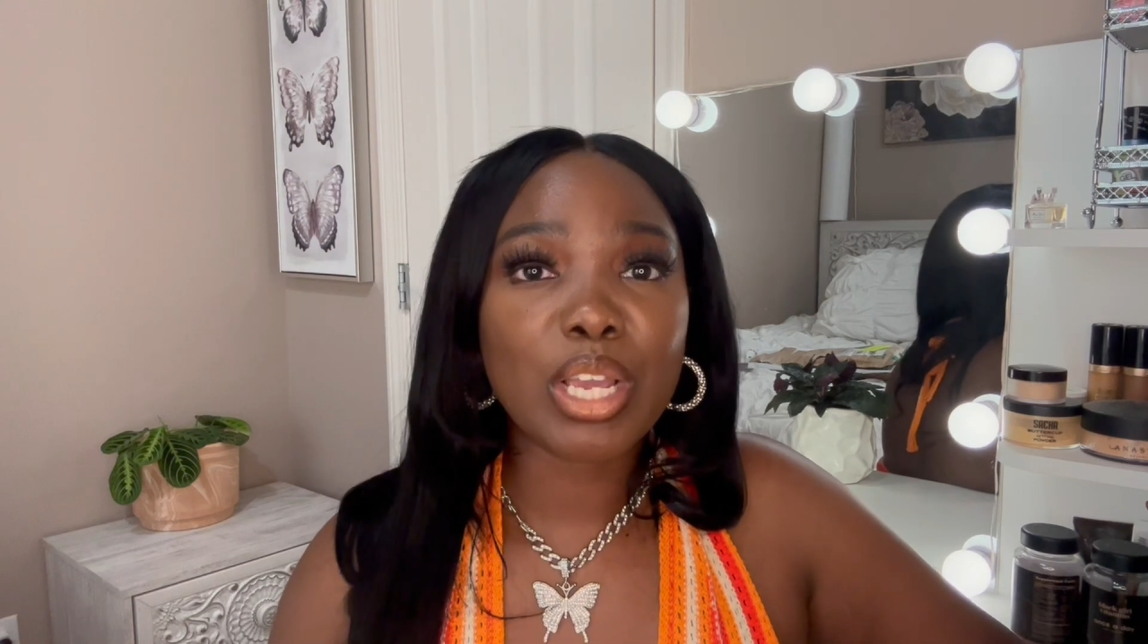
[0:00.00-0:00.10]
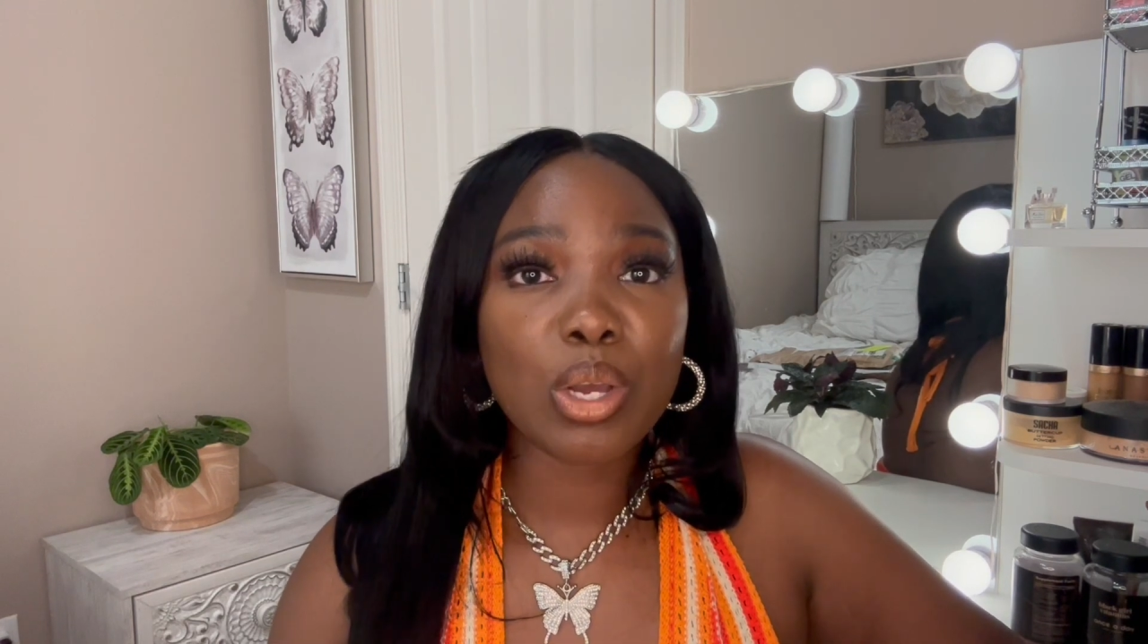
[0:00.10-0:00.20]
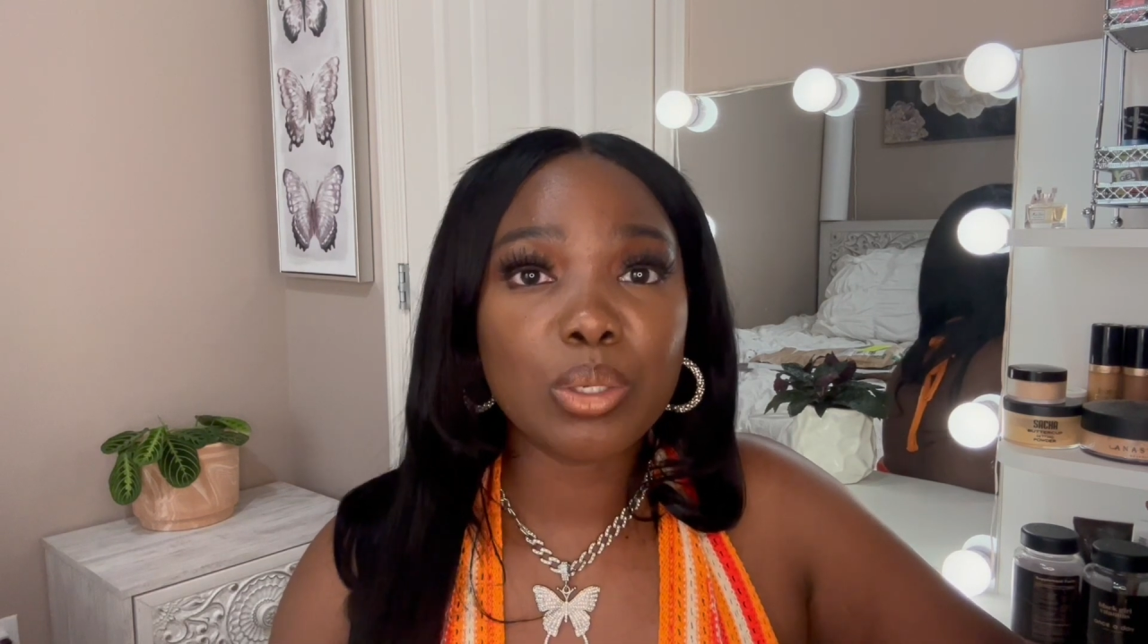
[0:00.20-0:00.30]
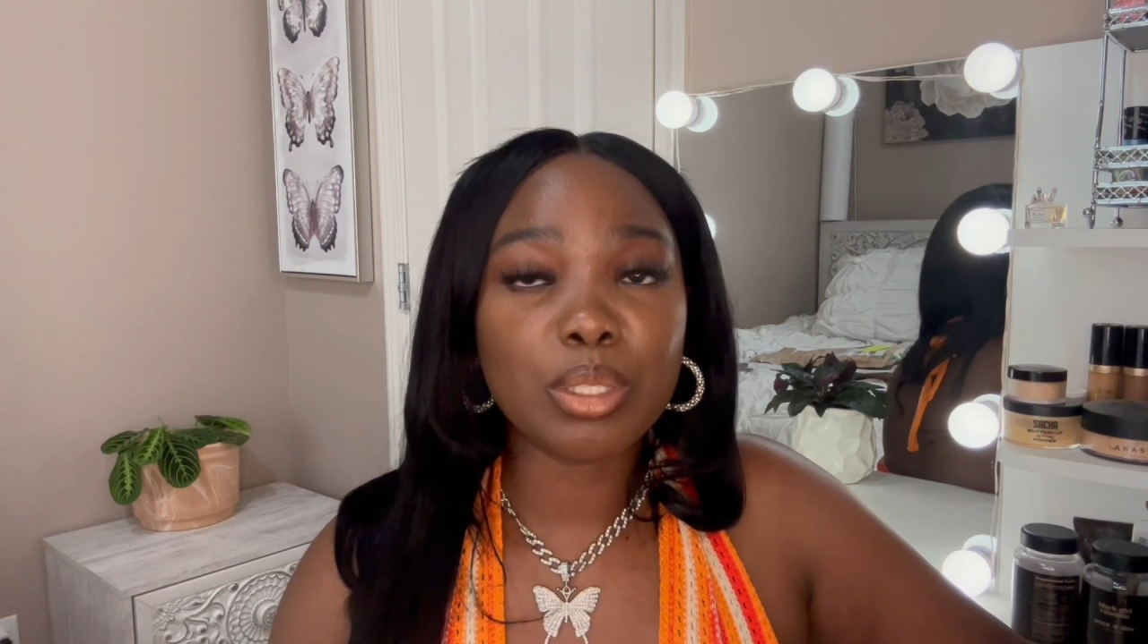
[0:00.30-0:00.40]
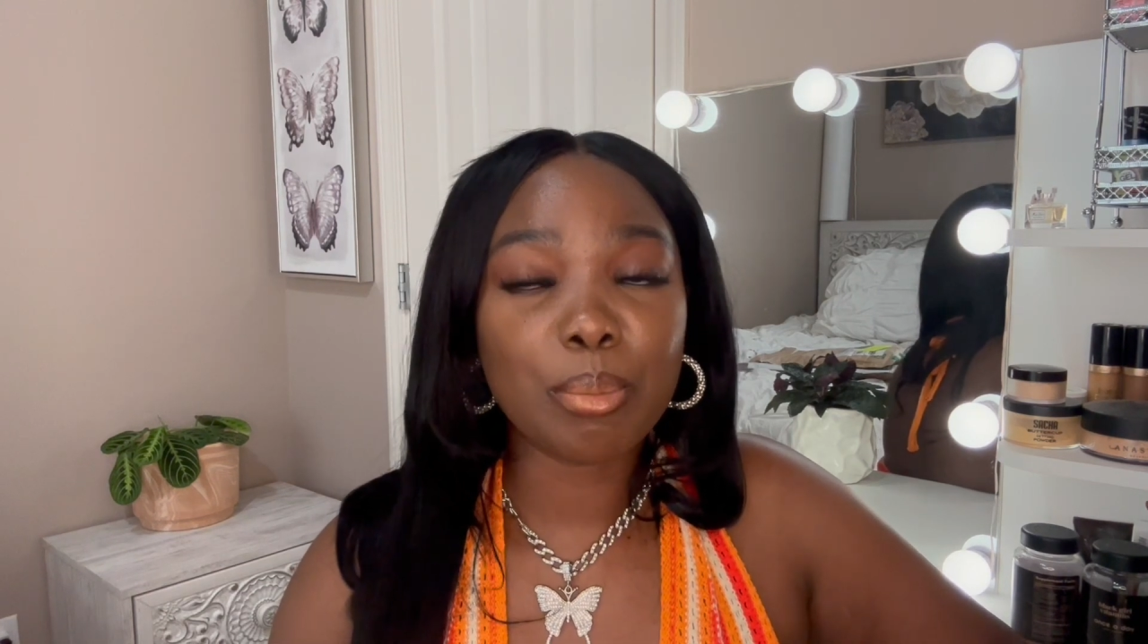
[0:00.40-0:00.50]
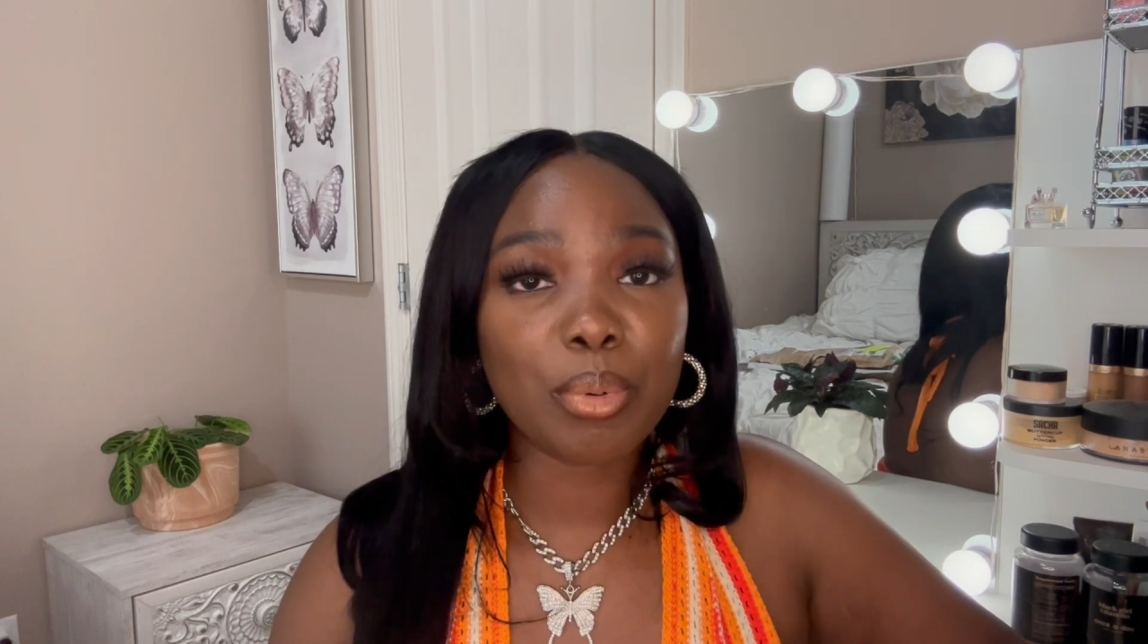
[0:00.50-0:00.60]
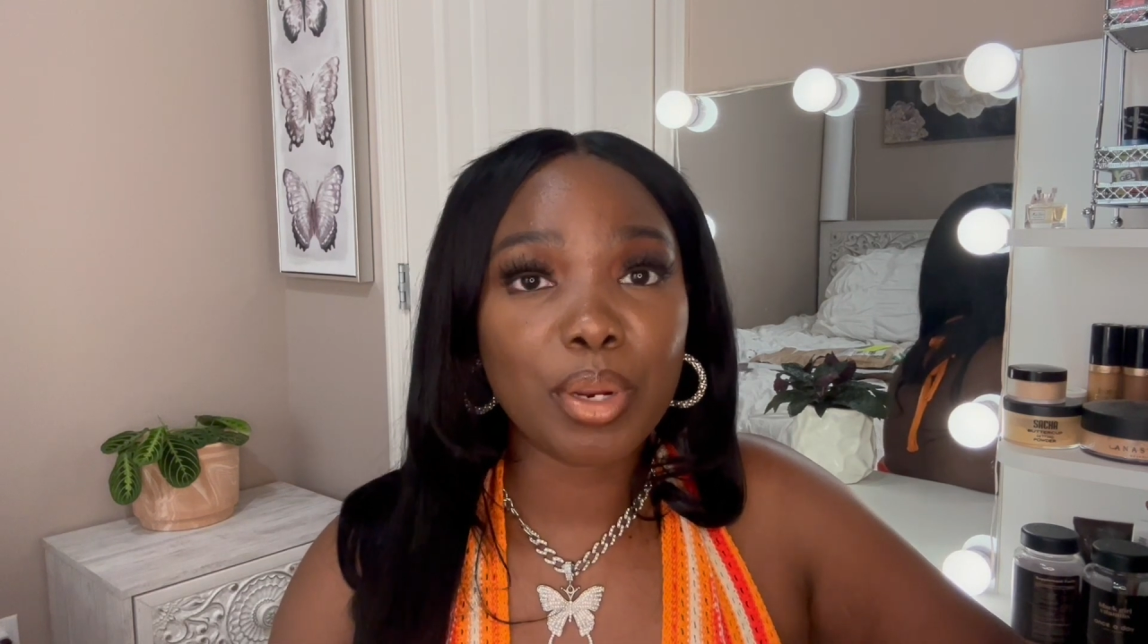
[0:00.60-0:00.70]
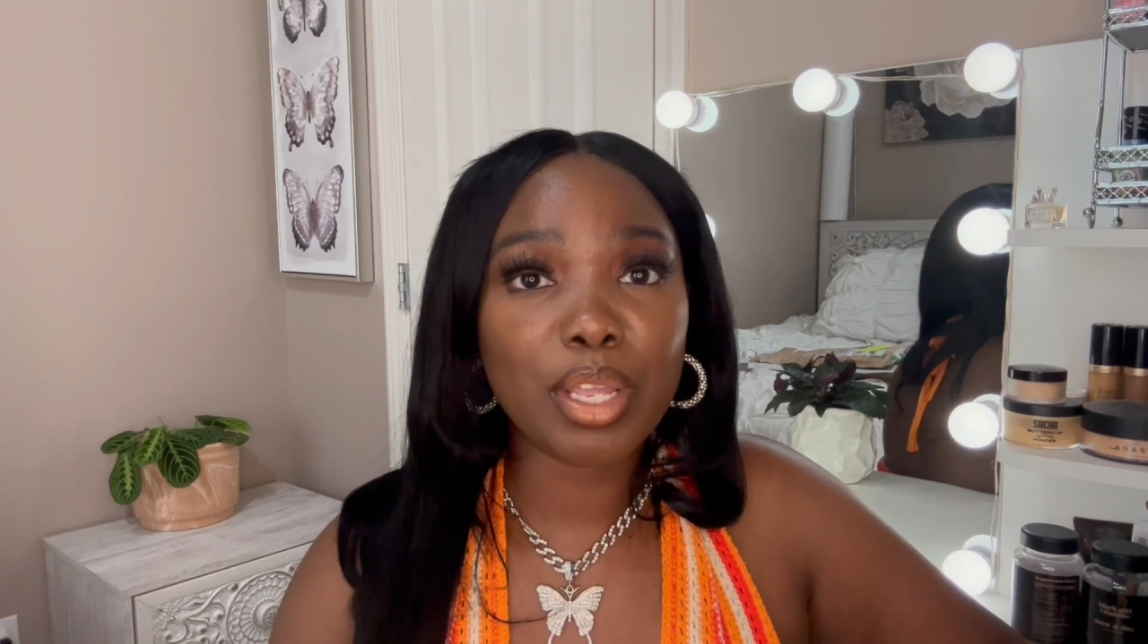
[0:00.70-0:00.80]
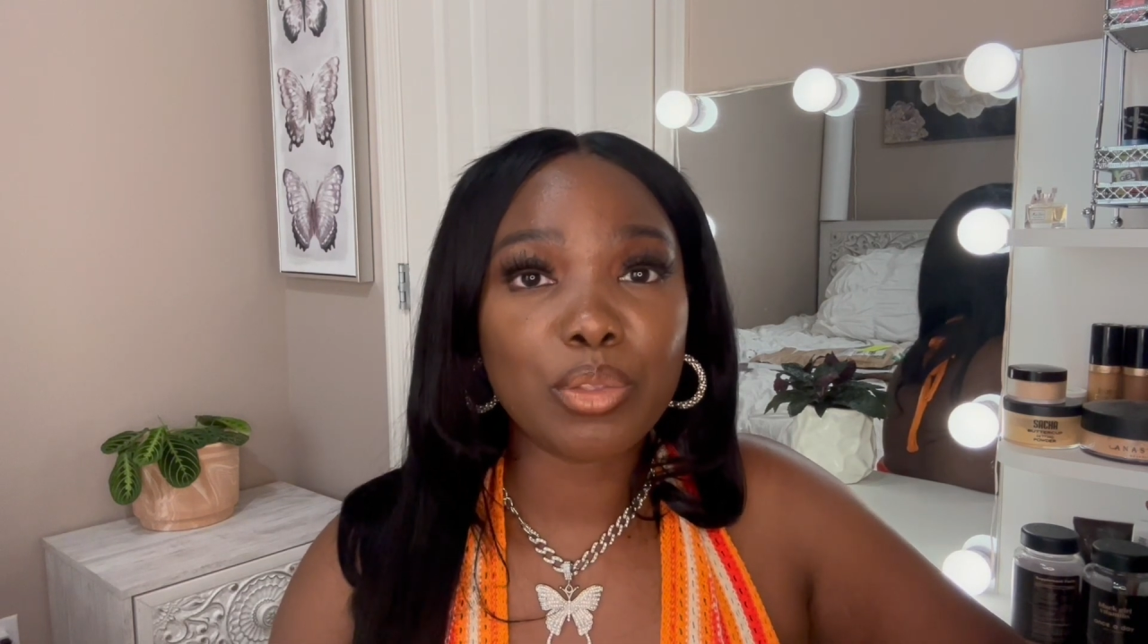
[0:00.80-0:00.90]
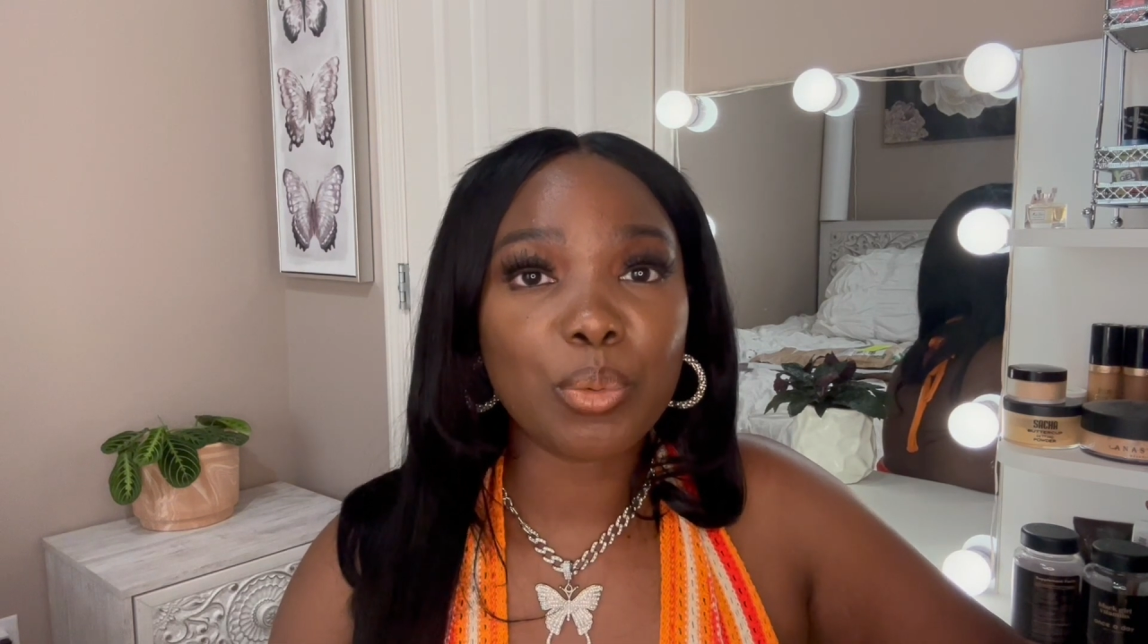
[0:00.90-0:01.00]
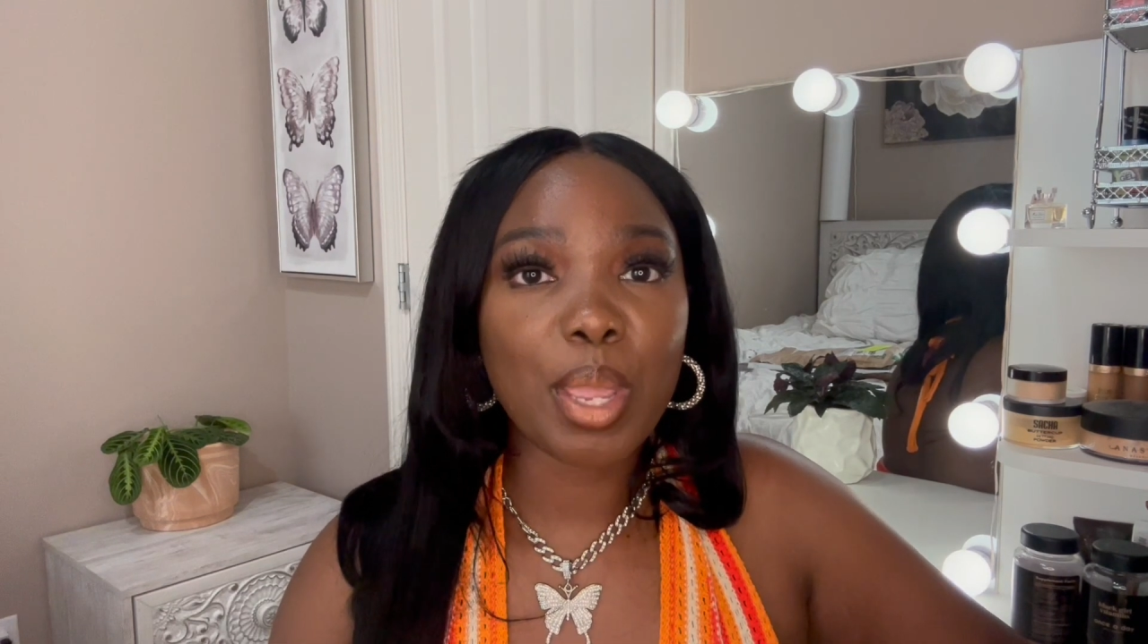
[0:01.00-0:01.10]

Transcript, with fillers: Cozy brand through